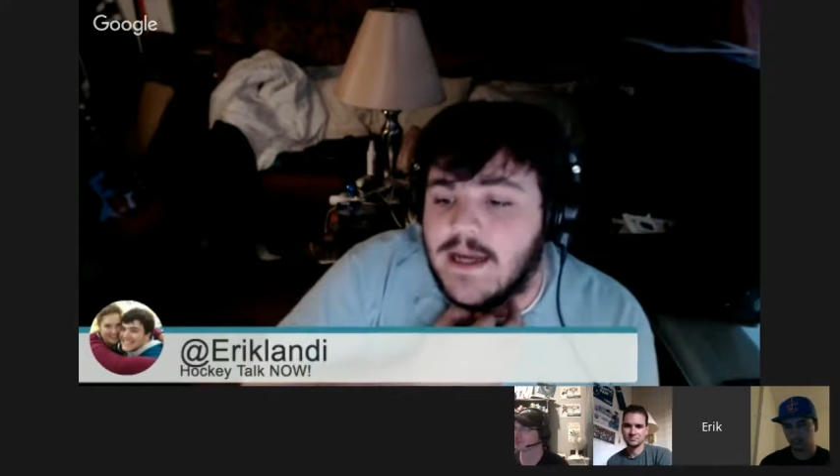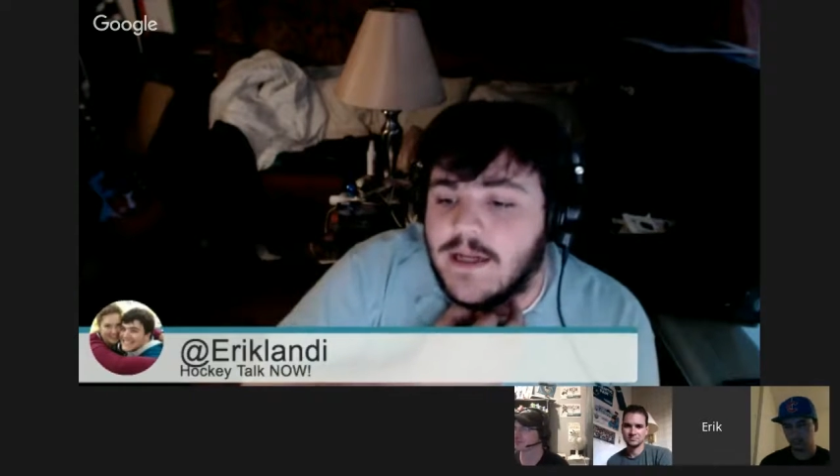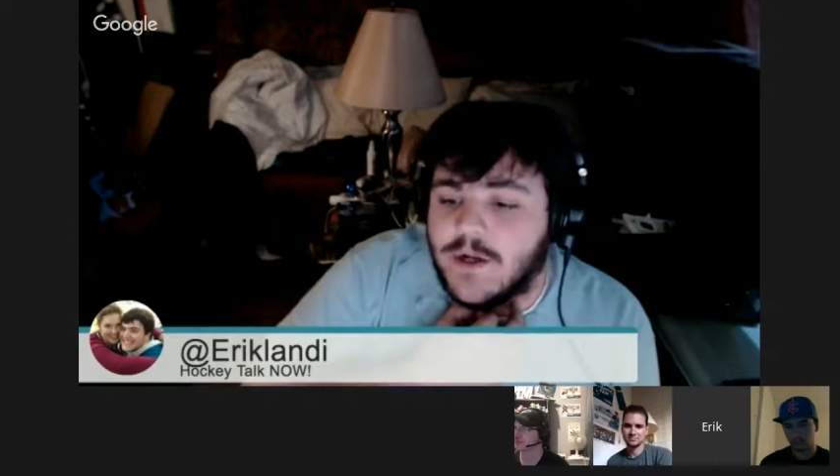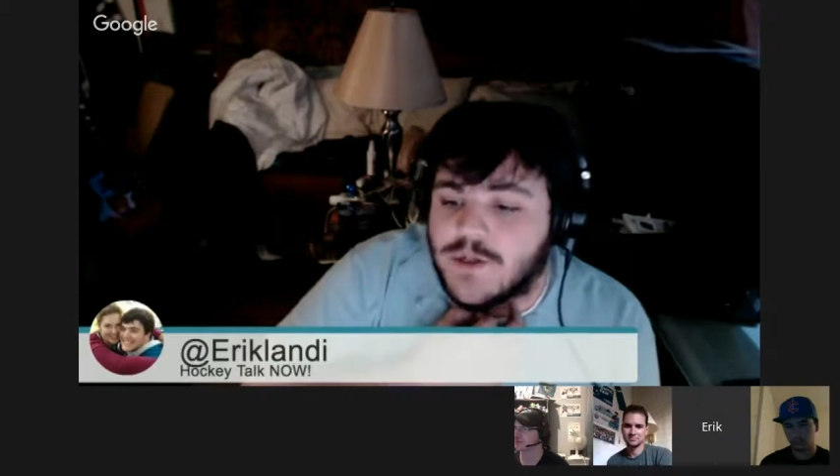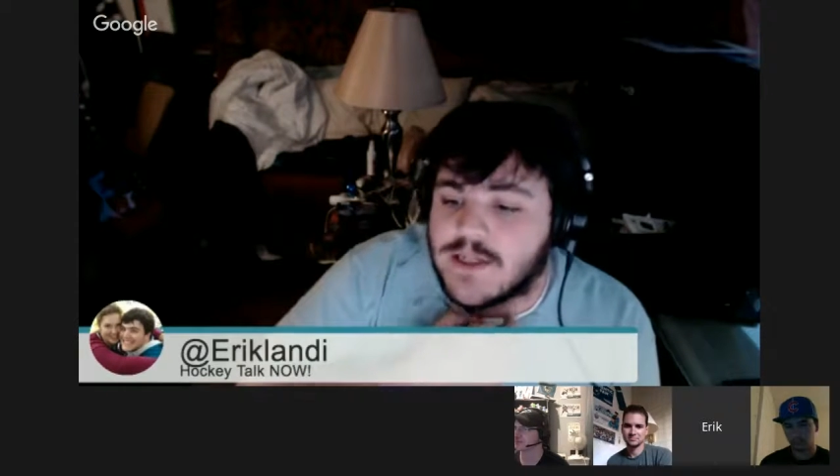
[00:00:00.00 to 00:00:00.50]

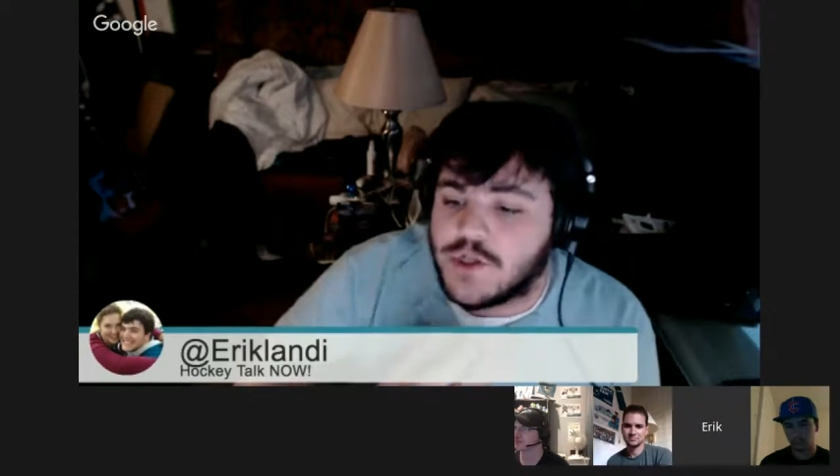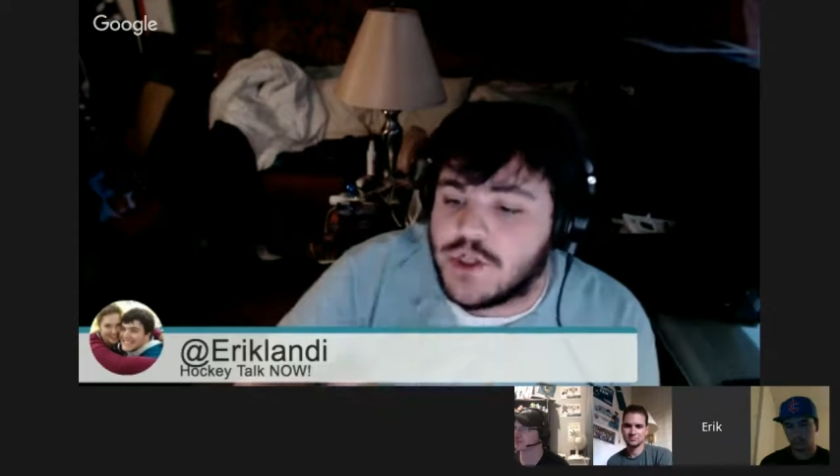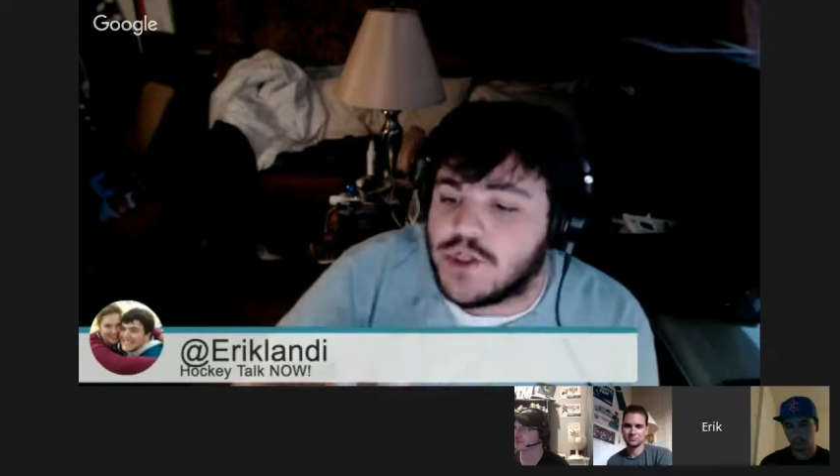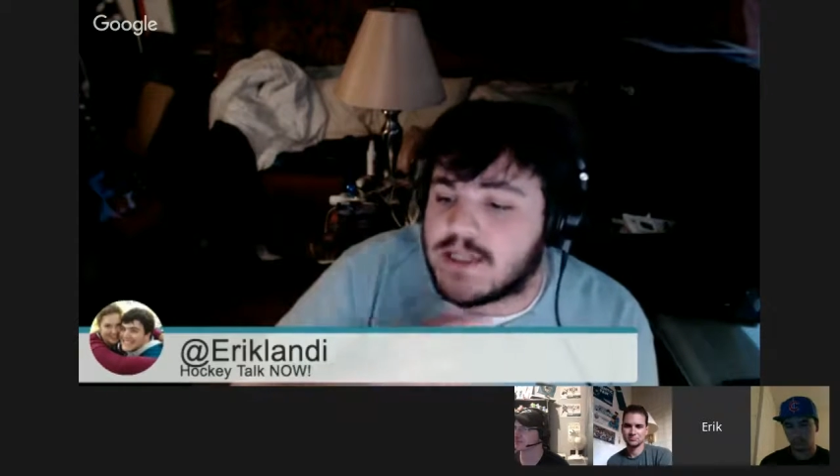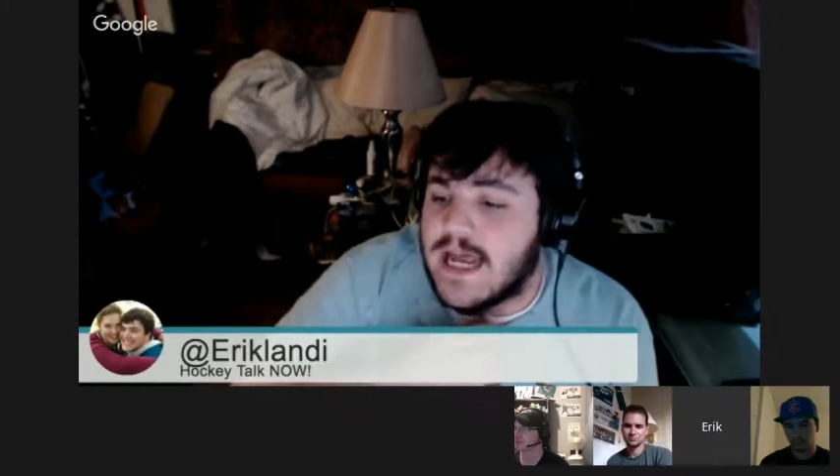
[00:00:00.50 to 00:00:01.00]

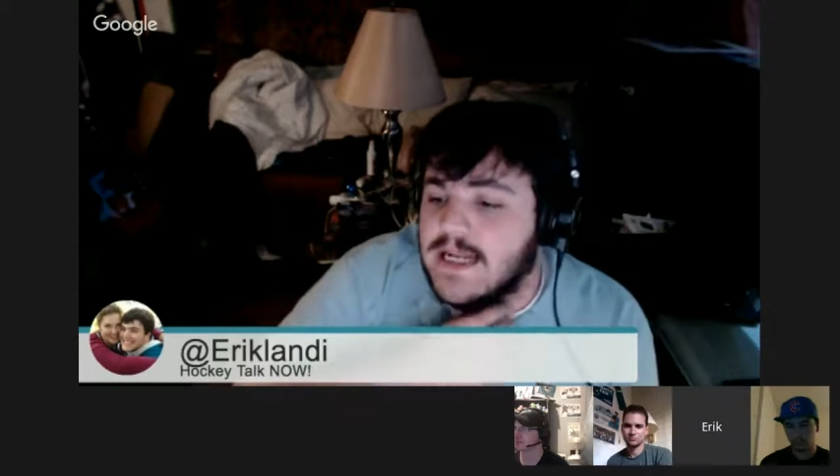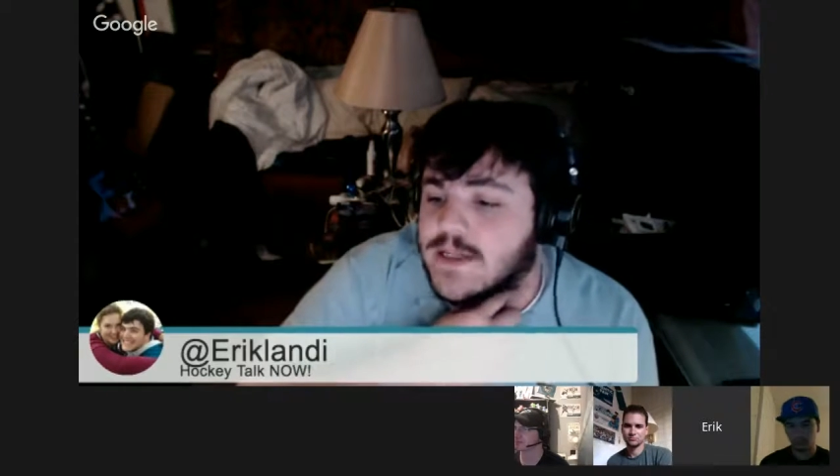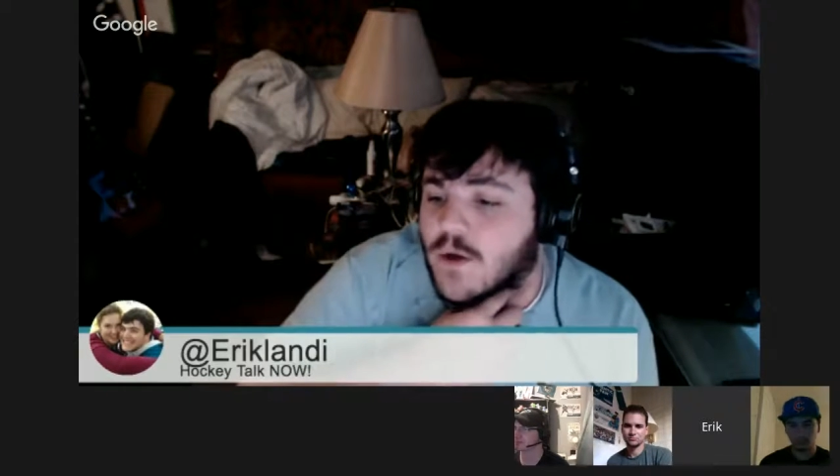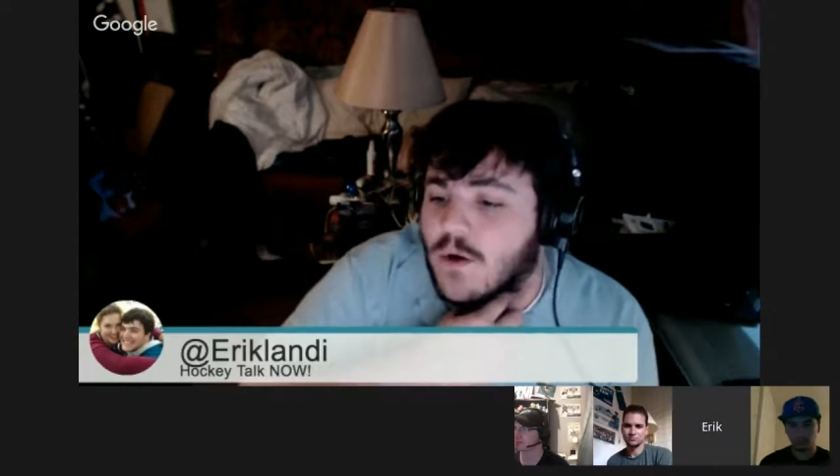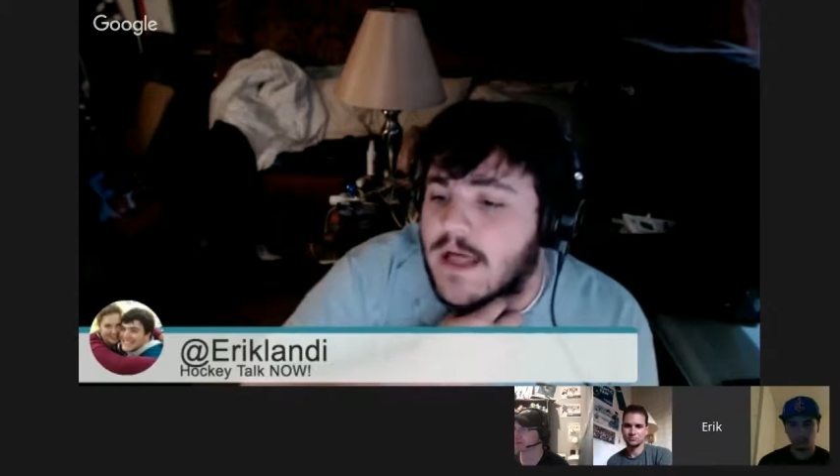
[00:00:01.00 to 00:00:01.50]
Slushy just had
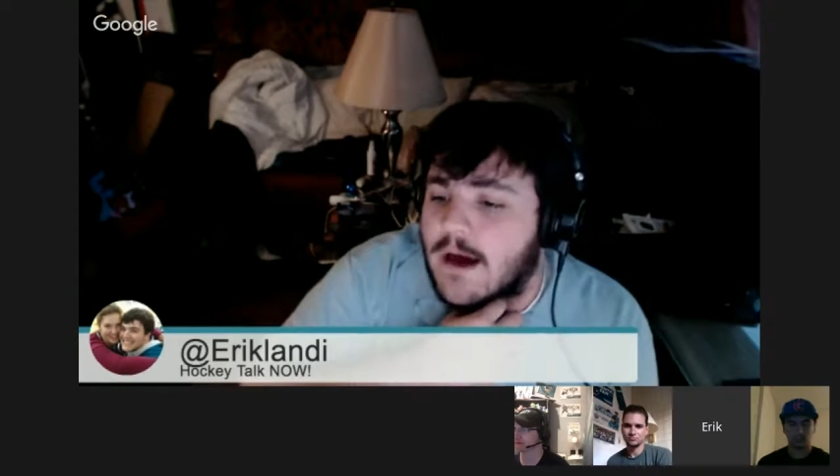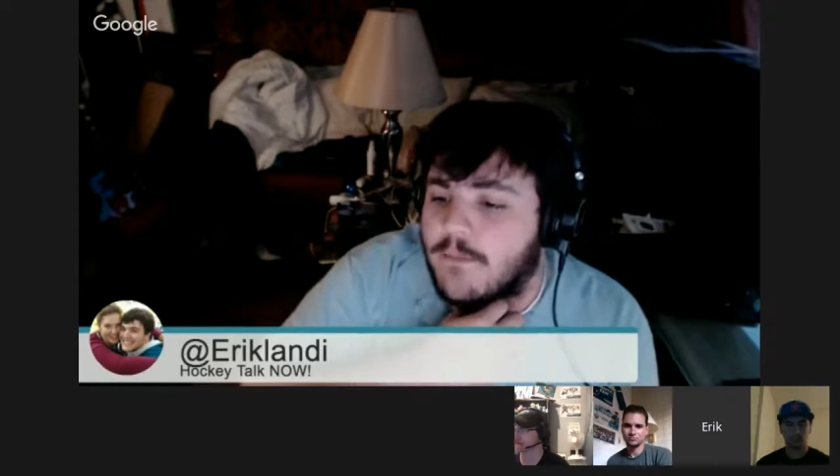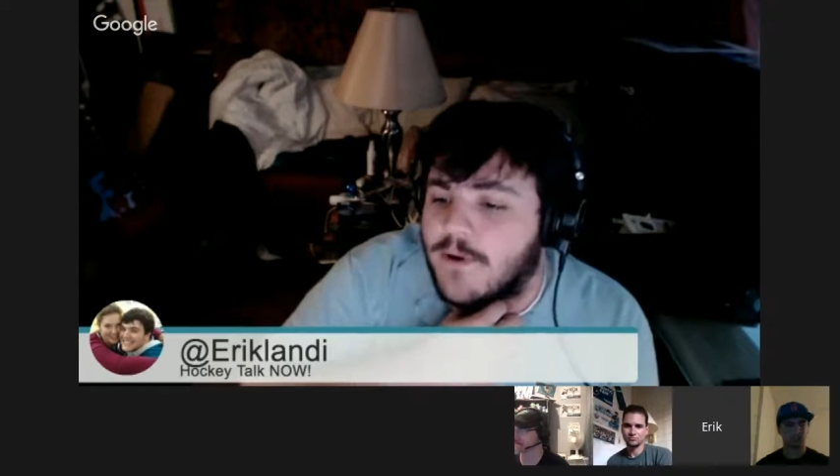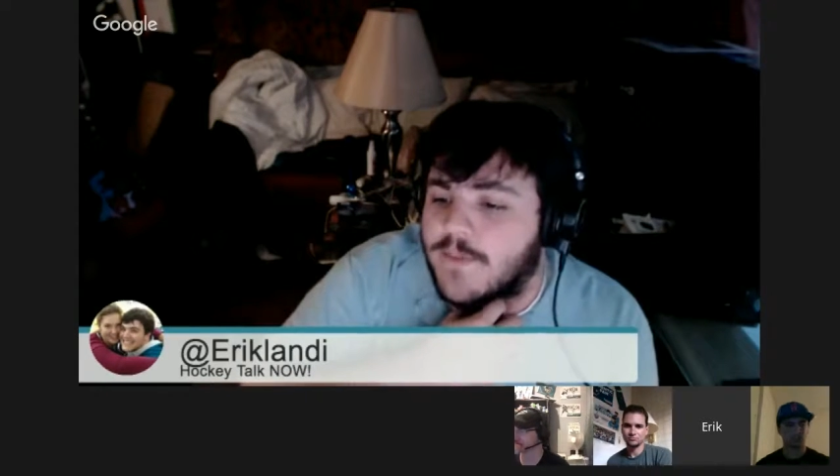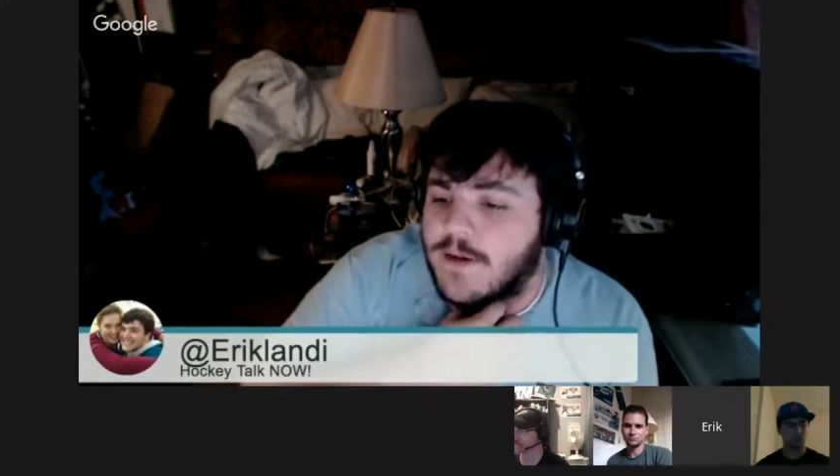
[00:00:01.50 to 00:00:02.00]
his goal
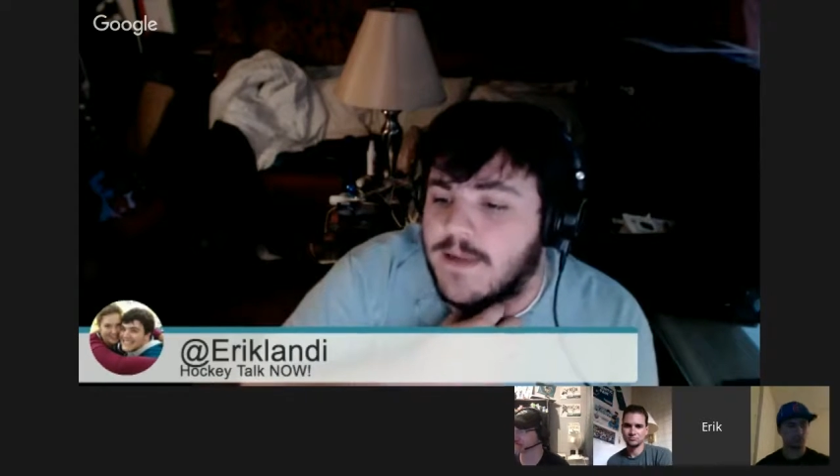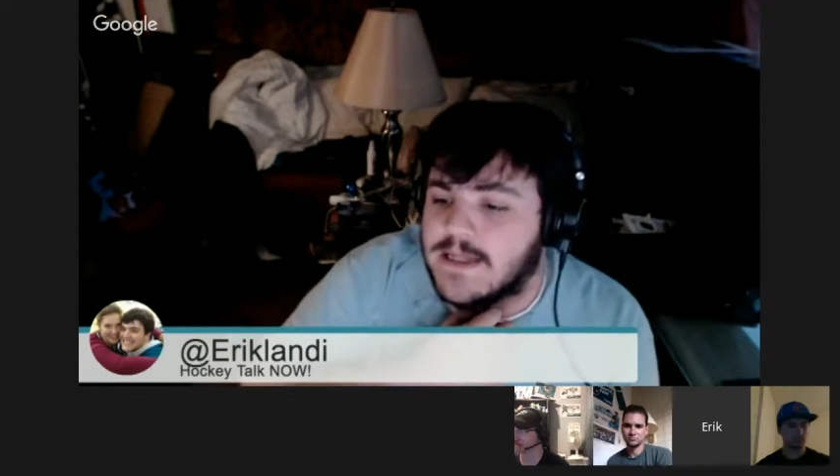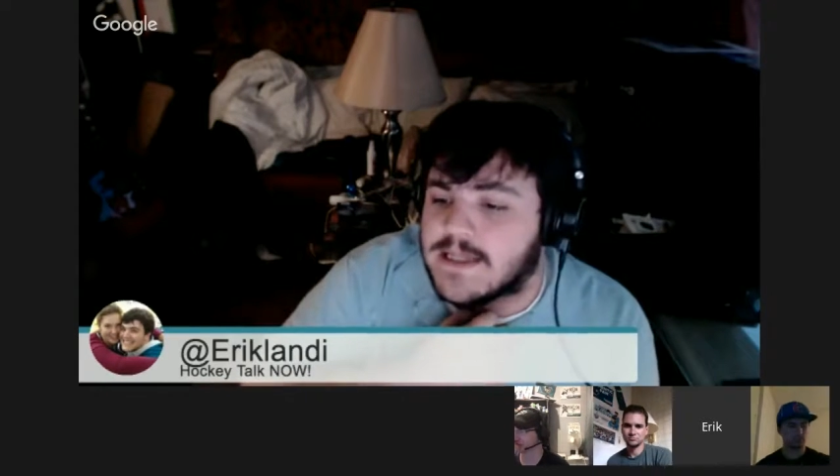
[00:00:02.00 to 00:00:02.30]
output, but I mean,